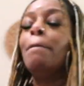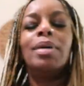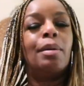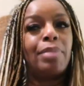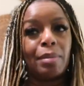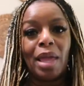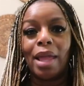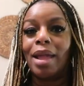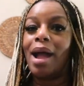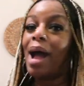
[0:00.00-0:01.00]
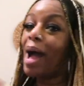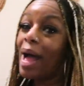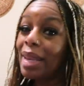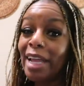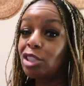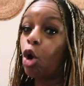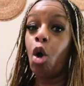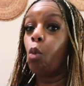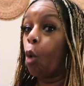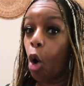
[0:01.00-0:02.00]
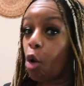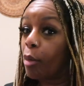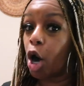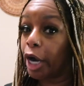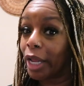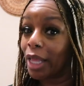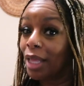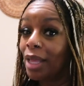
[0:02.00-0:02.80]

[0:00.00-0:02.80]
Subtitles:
But, baby, I like to go in Walmart